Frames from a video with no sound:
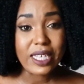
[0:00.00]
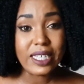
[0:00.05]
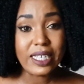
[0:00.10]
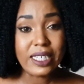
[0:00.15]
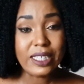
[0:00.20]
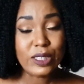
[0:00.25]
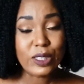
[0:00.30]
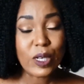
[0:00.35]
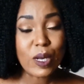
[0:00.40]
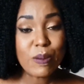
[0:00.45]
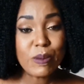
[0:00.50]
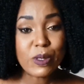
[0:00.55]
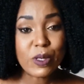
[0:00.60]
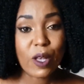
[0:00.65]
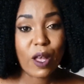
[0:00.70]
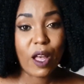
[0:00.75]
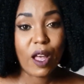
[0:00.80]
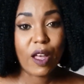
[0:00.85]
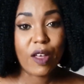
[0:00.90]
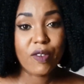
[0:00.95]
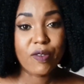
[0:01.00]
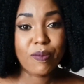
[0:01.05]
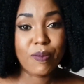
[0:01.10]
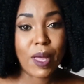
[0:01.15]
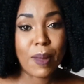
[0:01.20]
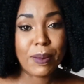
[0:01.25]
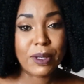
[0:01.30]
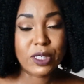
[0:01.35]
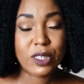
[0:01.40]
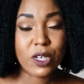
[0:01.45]
In terms of my
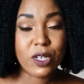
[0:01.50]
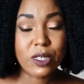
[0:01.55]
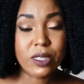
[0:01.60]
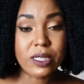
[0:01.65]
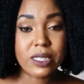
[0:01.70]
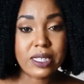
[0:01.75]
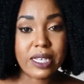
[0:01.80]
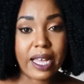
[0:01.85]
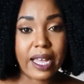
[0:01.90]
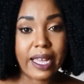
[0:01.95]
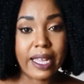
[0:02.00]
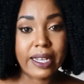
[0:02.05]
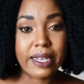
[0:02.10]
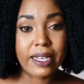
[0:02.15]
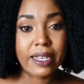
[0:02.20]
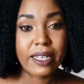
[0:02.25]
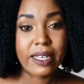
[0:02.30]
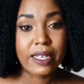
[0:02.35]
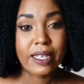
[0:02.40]
maternal side,